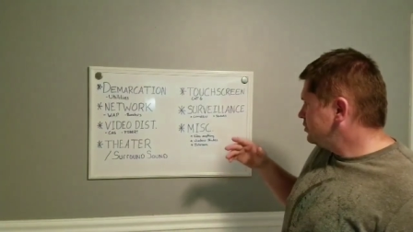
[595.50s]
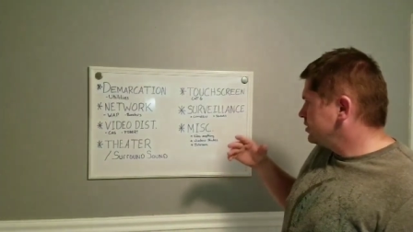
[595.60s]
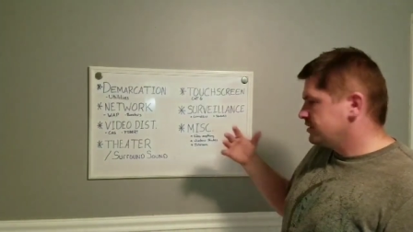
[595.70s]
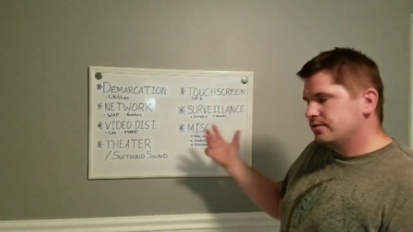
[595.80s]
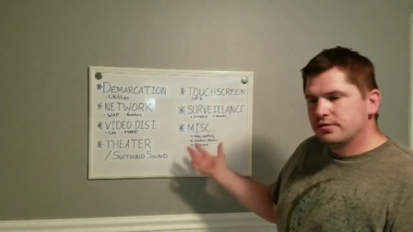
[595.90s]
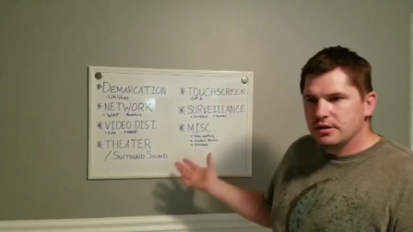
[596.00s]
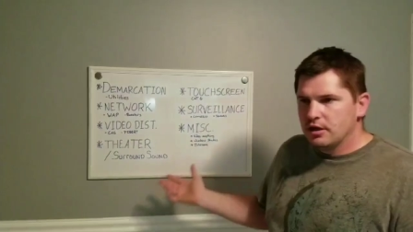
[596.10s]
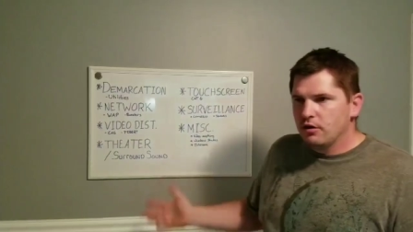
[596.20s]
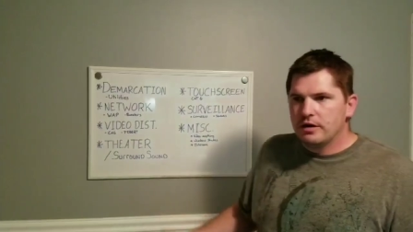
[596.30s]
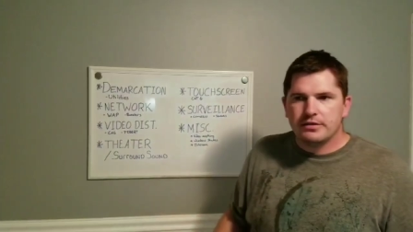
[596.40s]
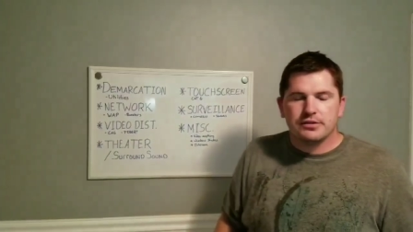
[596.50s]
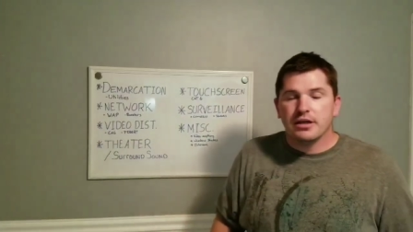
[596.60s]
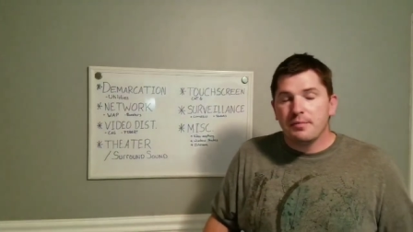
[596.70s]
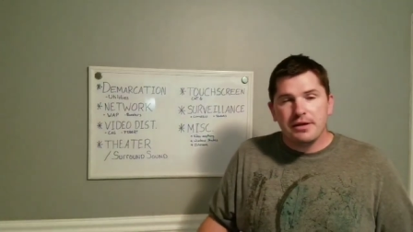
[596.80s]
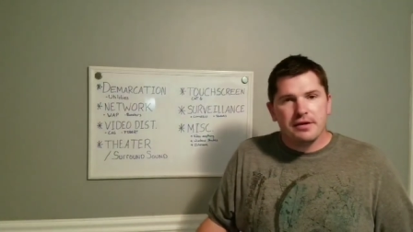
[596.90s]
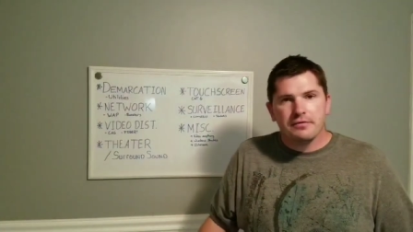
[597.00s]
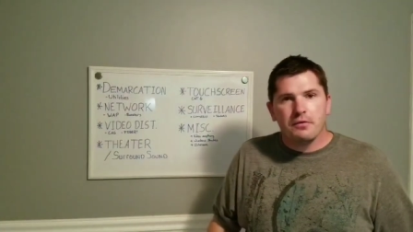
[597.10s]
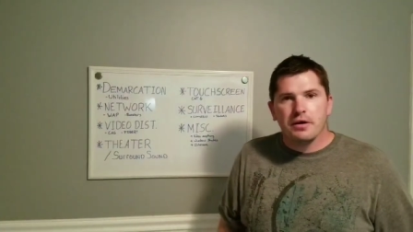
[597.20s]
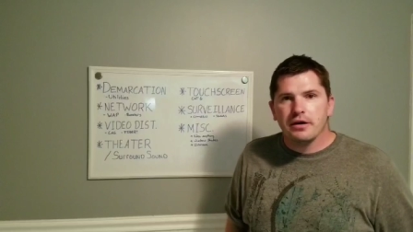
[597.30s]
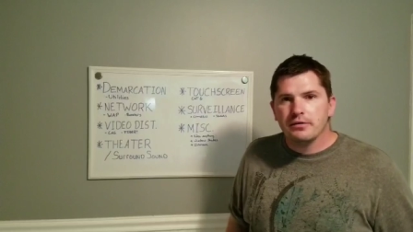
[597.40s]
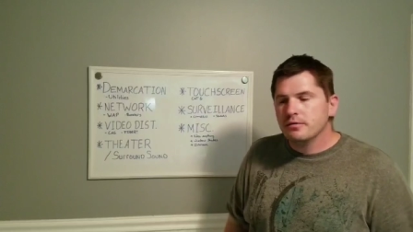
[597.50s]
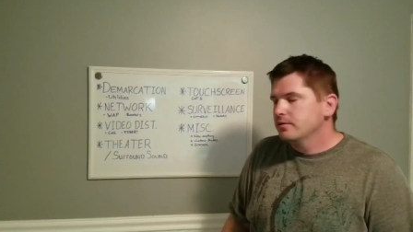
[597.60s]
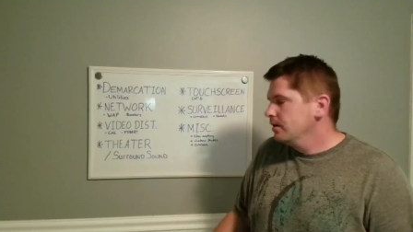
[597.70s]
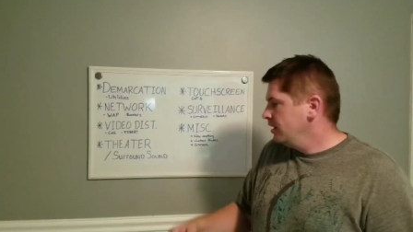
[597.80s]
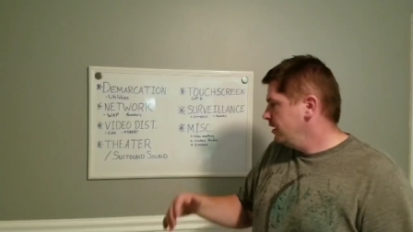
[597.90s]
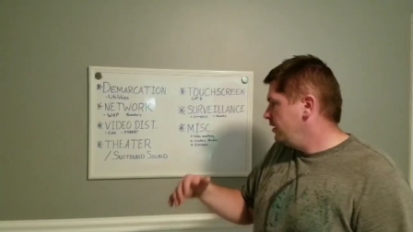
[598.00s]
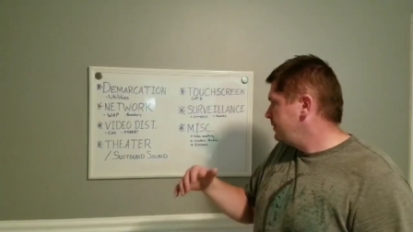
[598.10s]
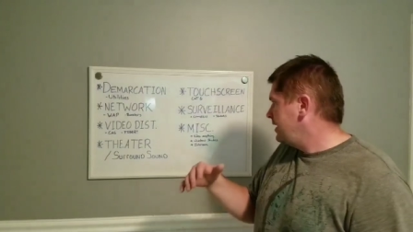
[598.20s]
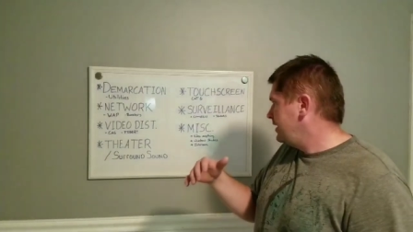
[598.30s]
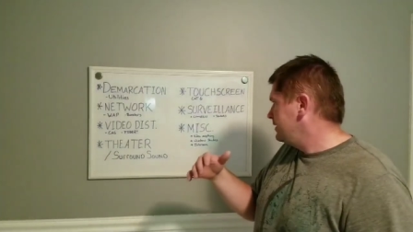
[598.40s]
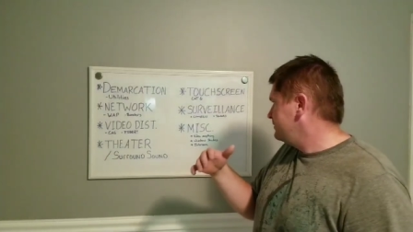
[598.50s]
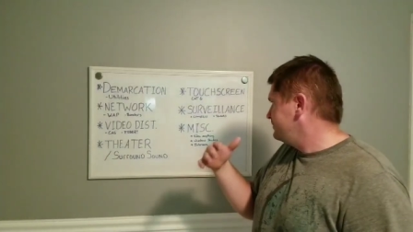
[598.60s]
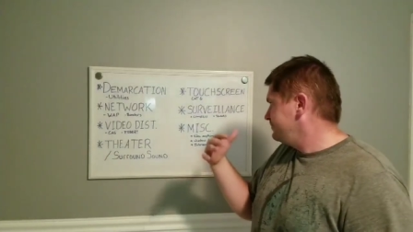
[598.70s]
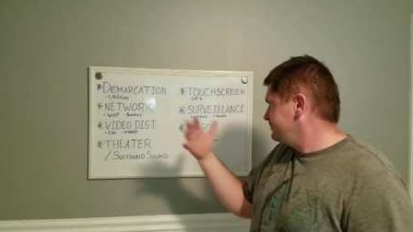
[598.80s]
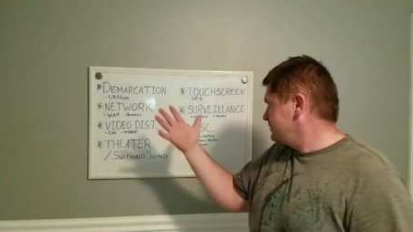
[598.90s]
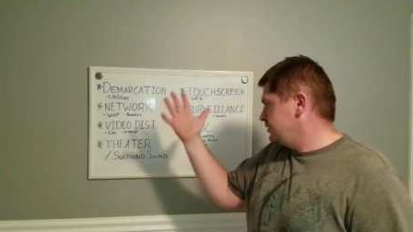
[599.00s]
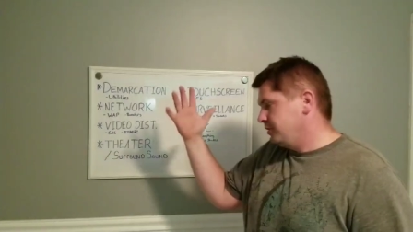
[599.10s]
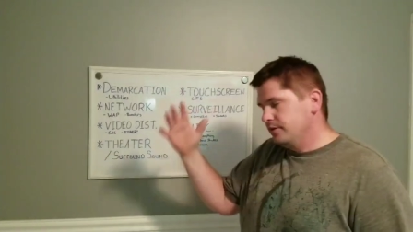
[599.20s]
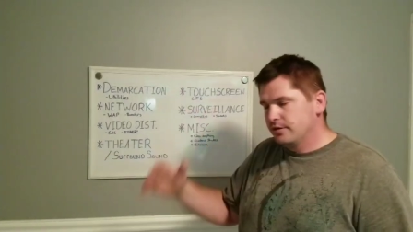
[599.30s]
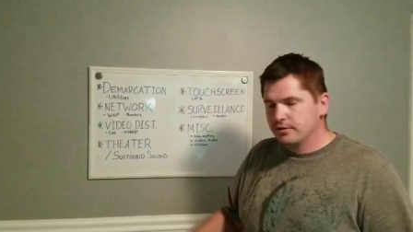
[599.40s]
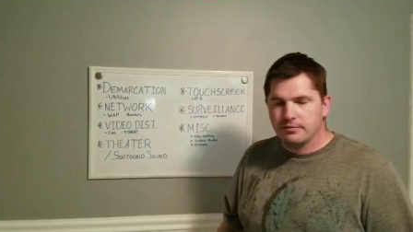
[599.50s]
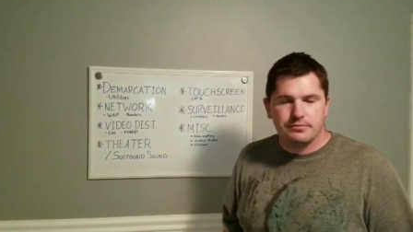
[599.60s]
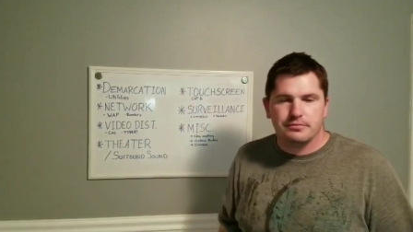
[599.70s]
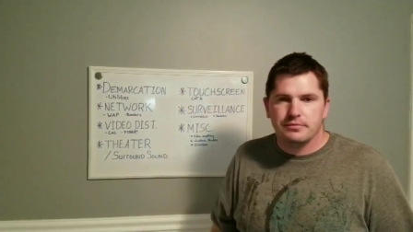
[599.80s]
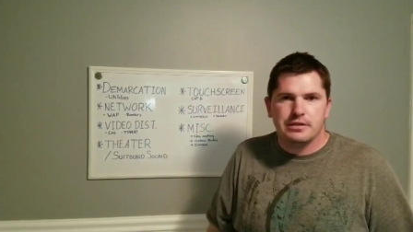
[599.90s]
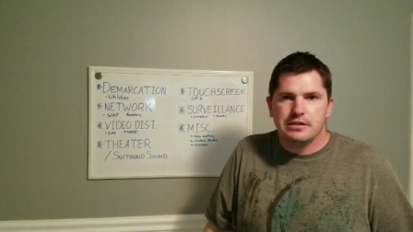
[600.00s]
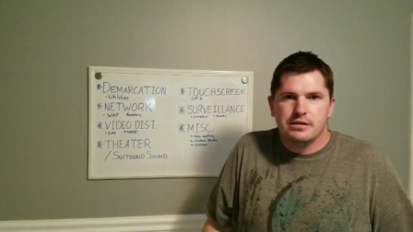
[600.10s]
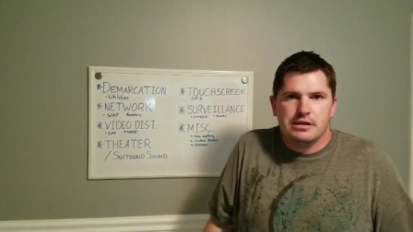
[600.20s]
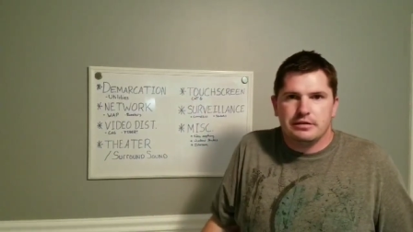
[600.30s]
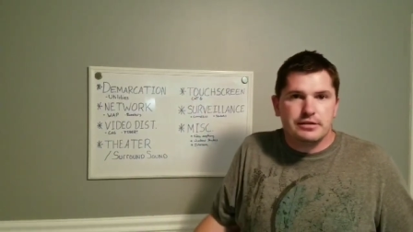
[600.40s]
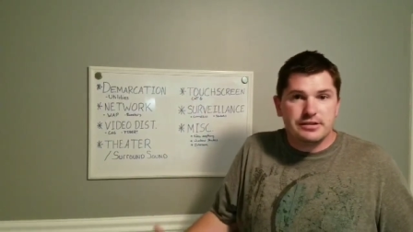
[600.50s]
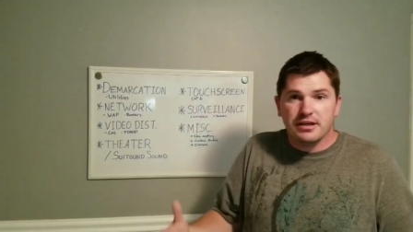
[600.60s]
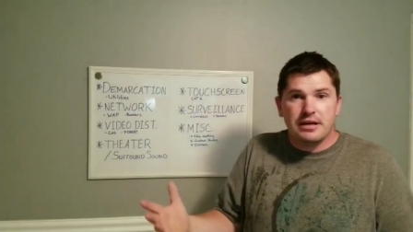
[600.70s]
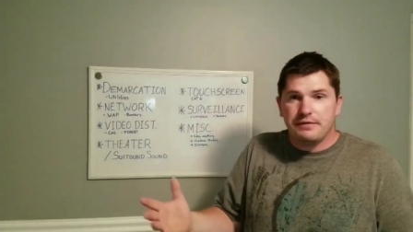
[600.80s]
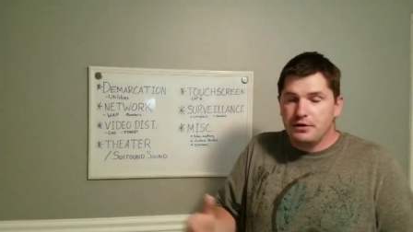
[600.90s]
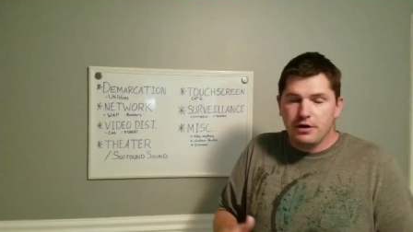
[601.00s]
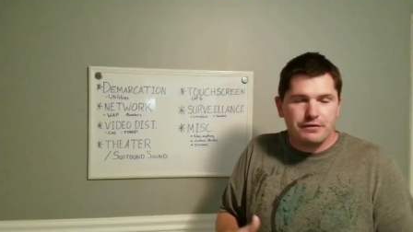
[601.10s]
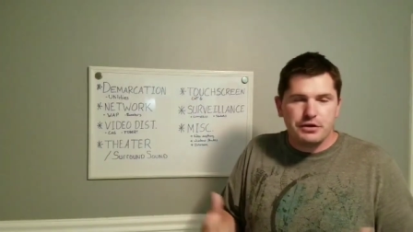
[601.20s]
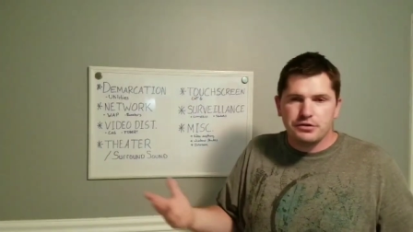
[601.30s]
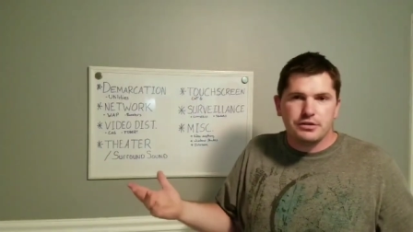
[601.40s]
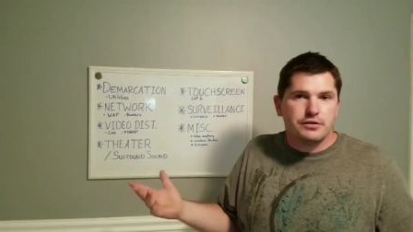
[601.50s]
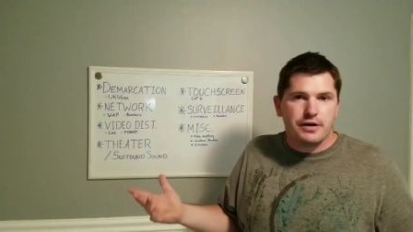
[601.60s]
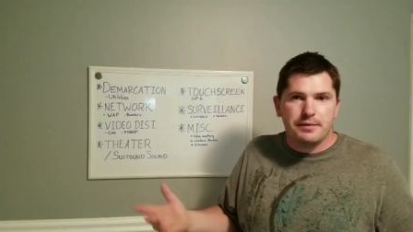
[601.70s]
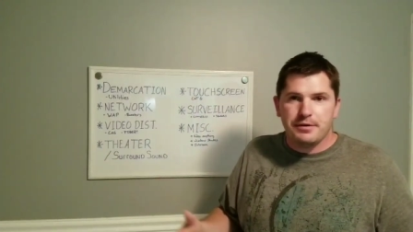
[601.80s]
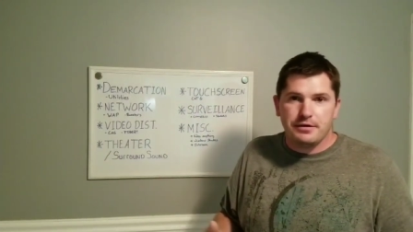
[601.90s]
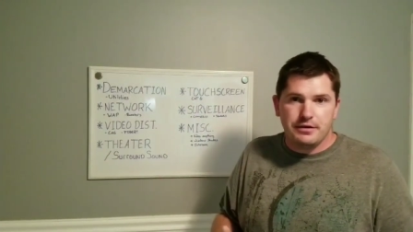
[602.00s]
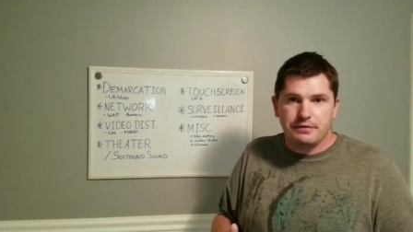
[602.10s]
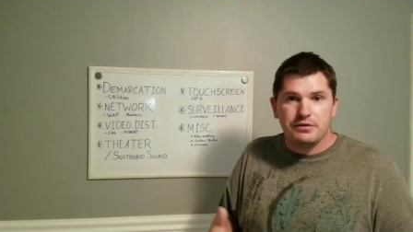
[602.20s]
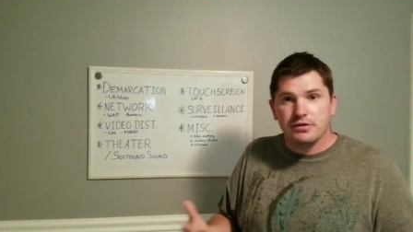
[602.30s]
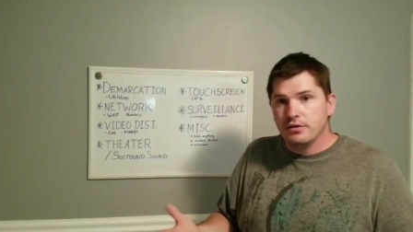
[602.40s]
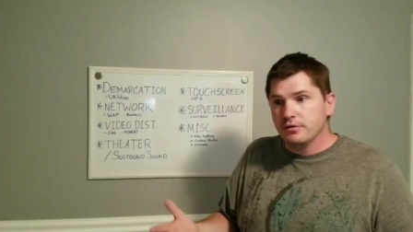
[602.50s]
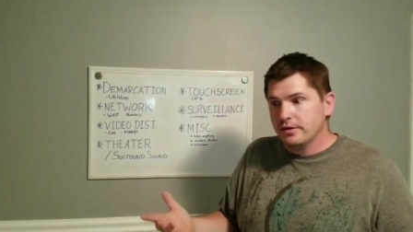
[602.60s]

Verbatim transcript: just, you know, it's going to be there for you. Um, and you're, it's, it's going to, if you don't ever use it, great. But if you do,